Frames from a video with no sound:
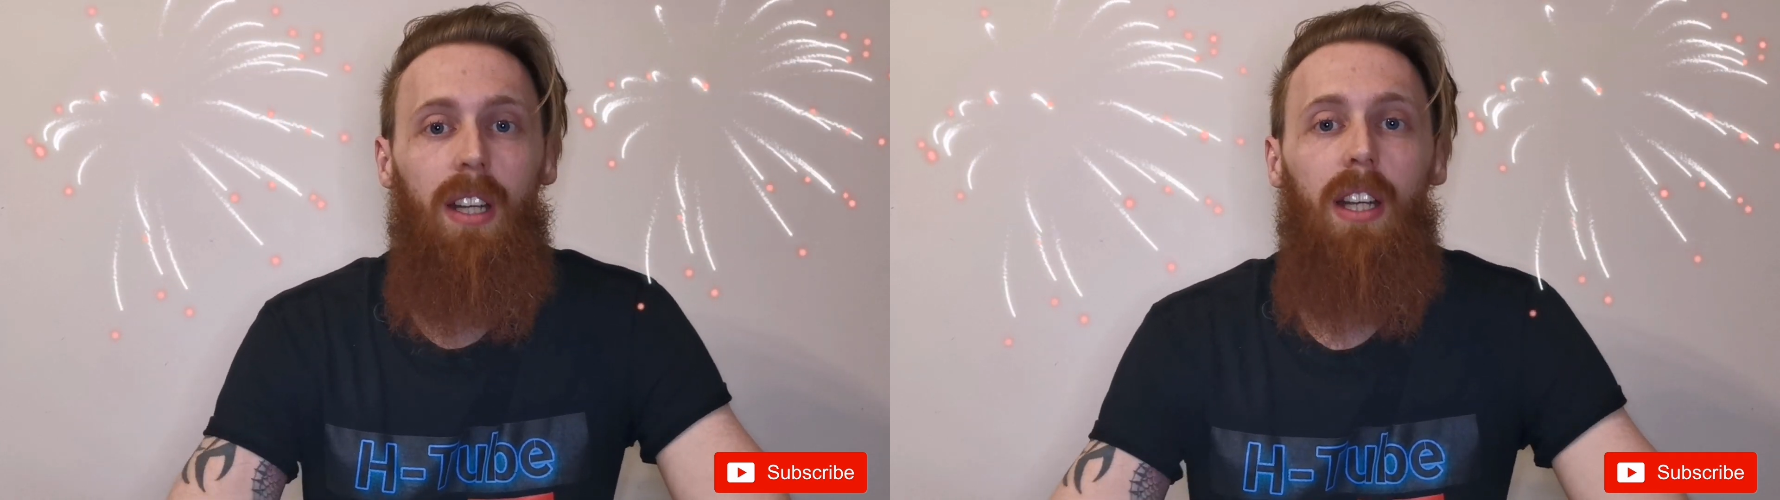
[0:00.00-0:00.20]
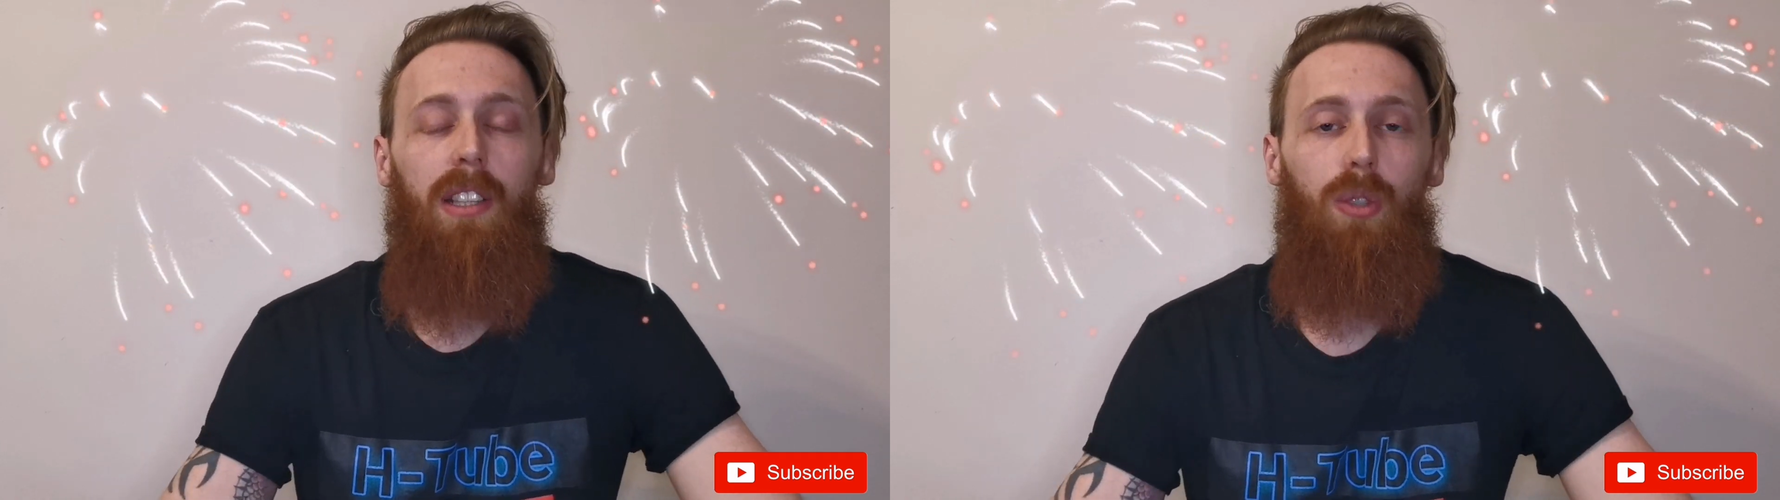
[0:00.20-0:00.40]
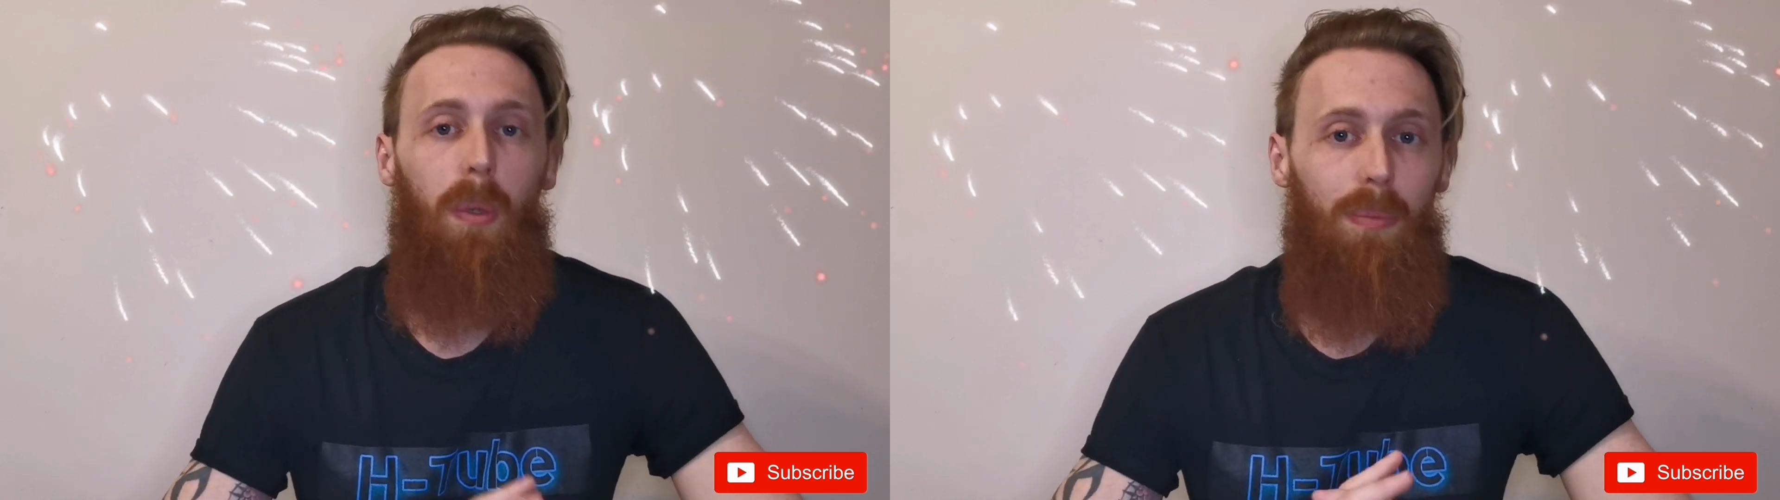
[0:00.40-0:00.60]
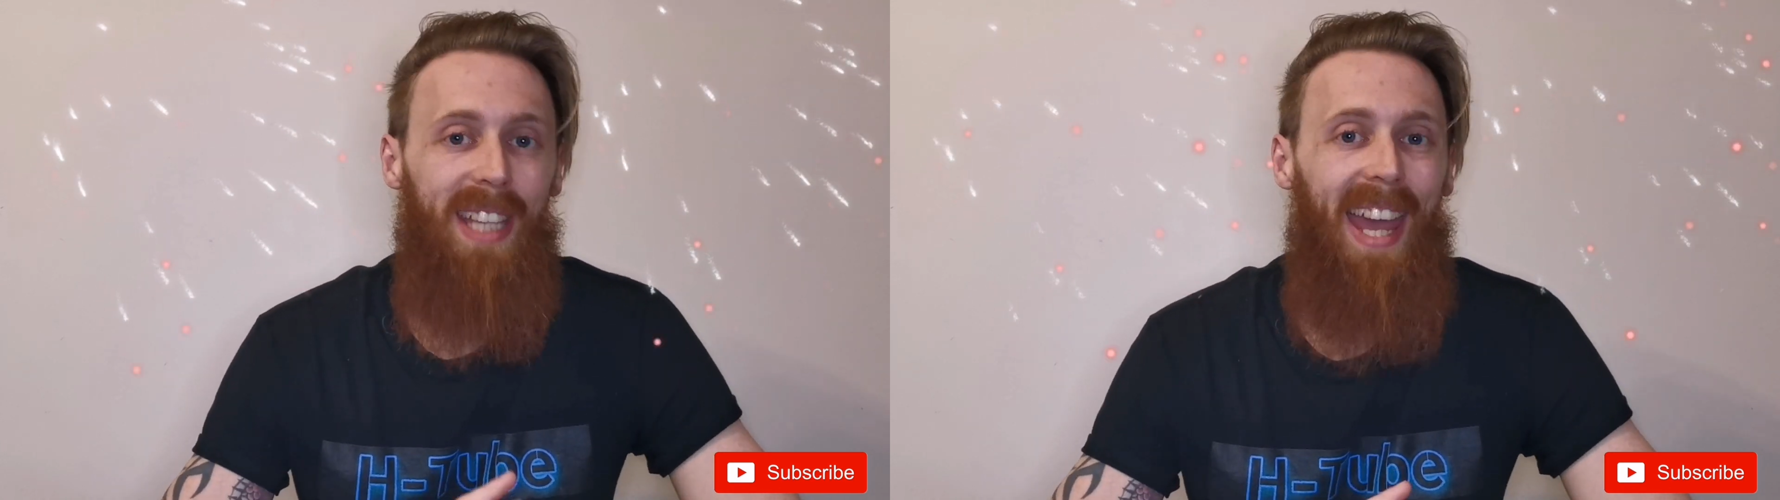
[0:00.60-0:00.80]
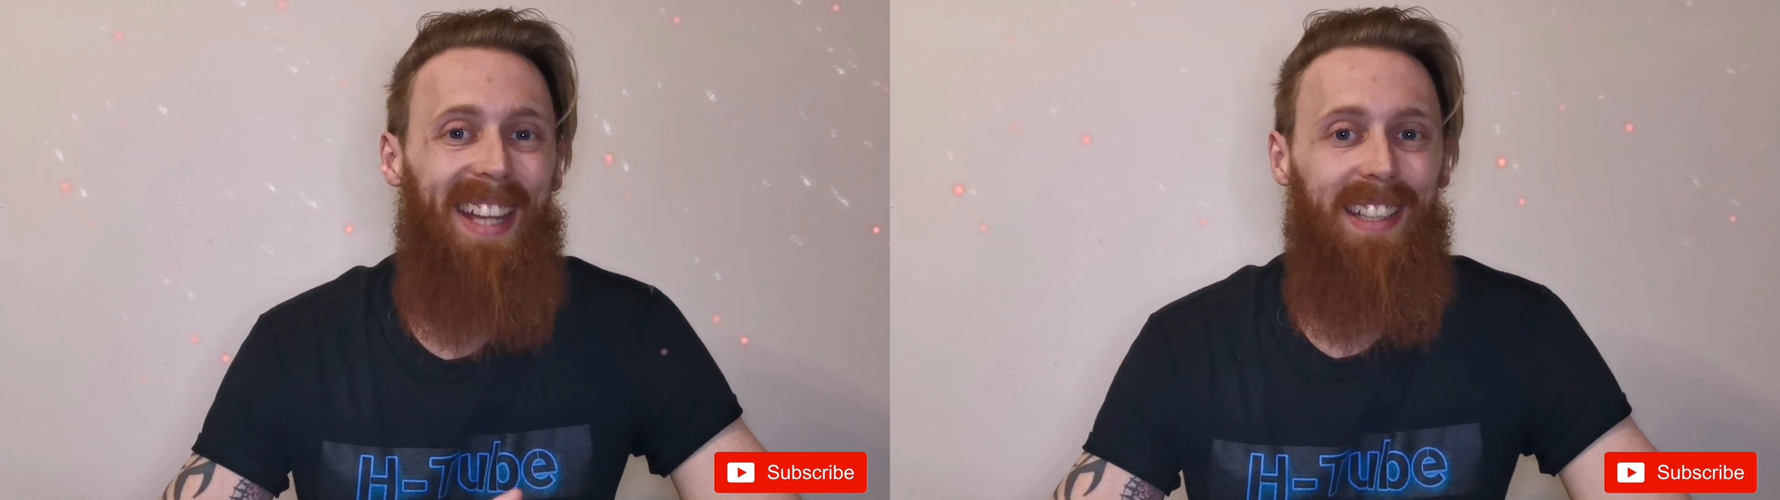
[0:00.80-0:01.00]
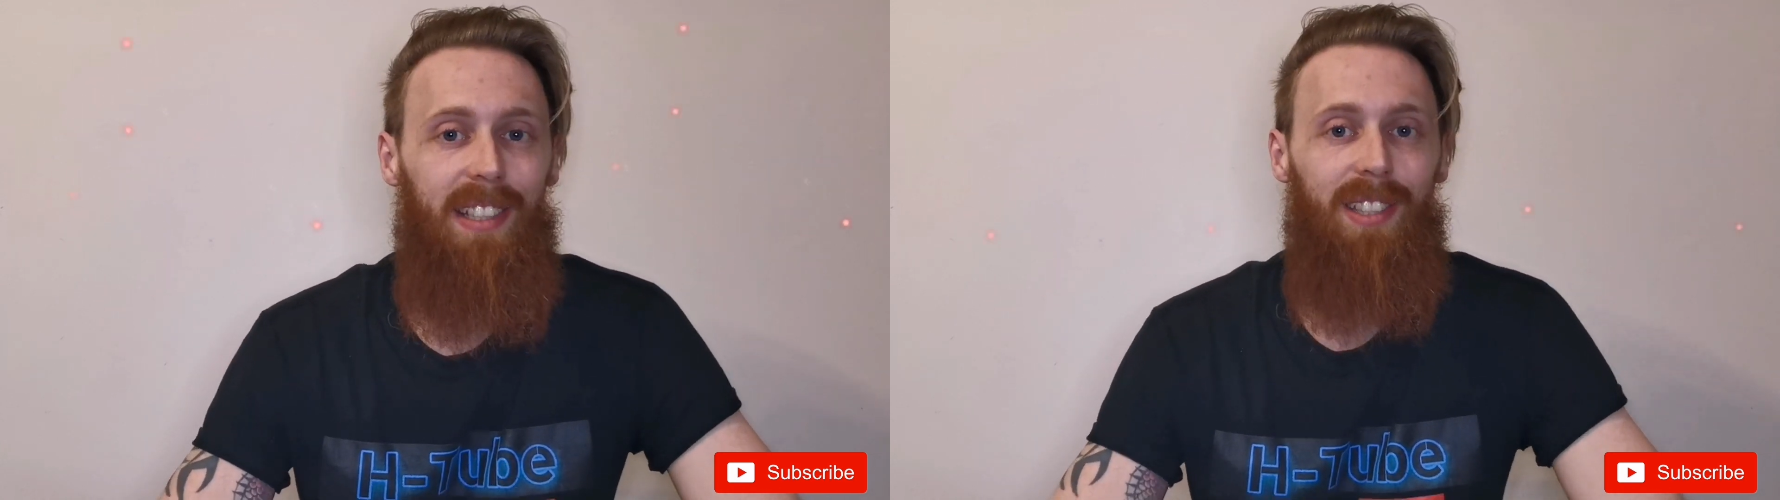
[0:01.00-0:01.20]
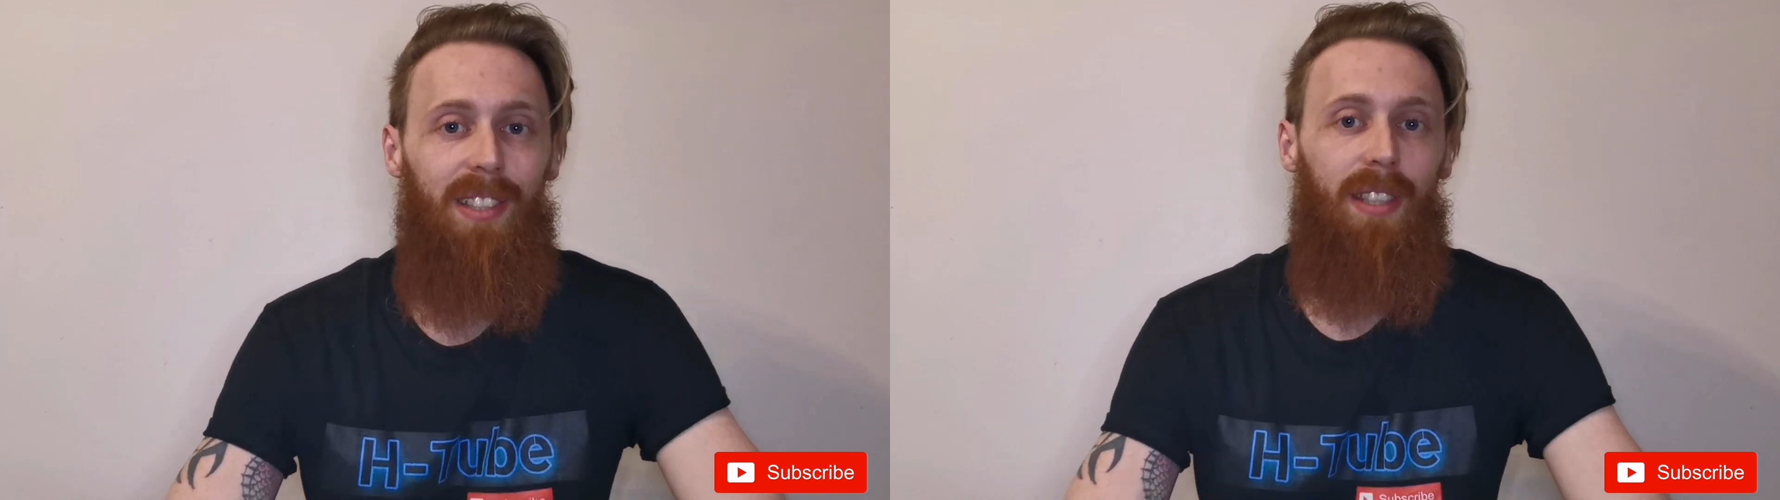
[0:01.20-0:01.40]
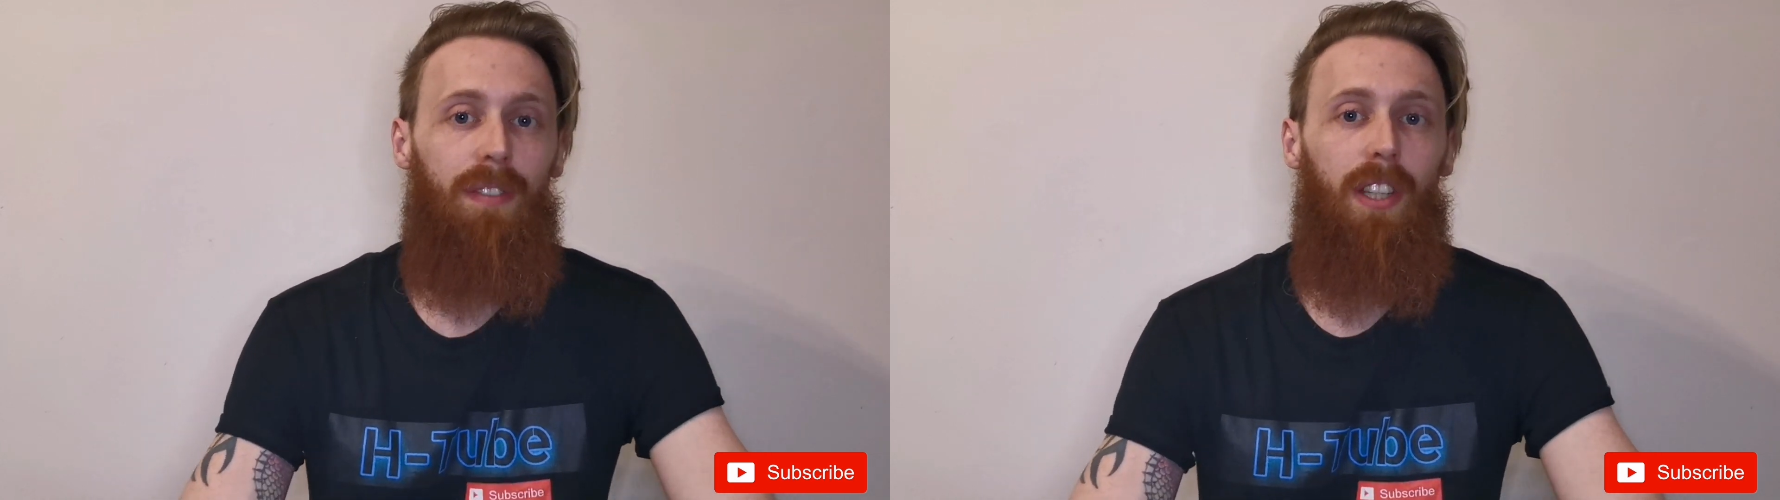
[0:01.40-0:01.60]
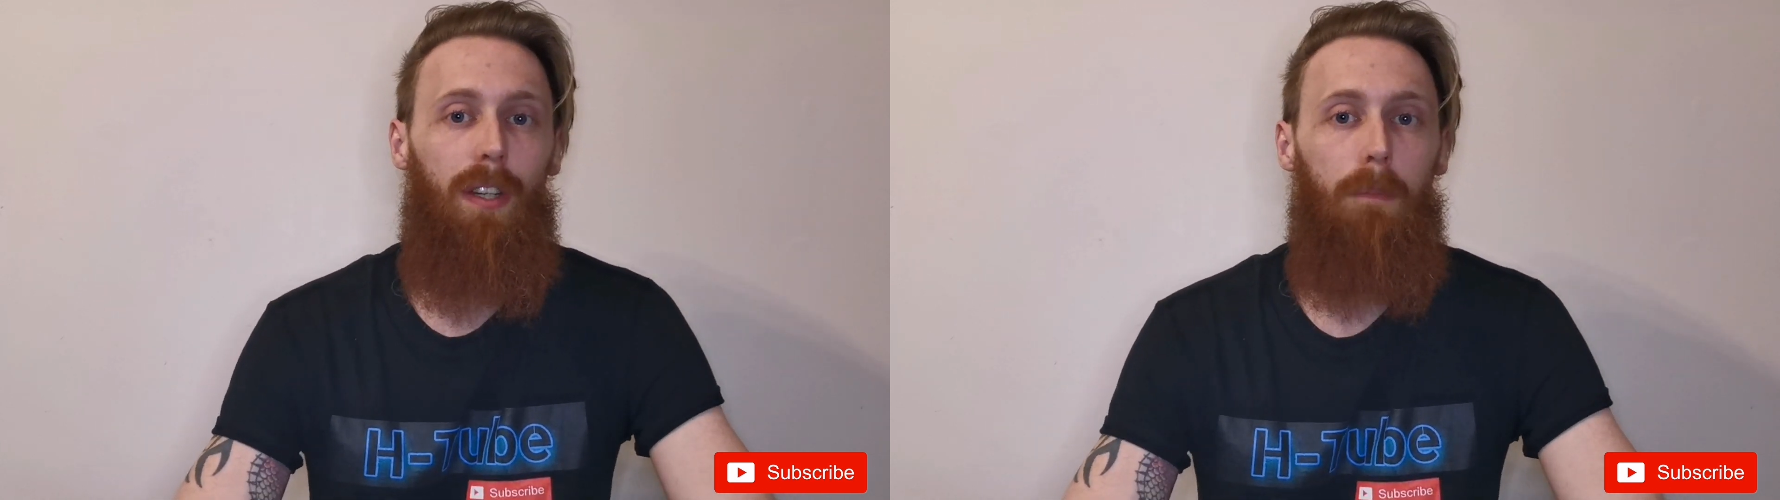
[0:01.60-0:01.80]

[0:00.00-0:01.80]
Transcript: to obtain this certificate.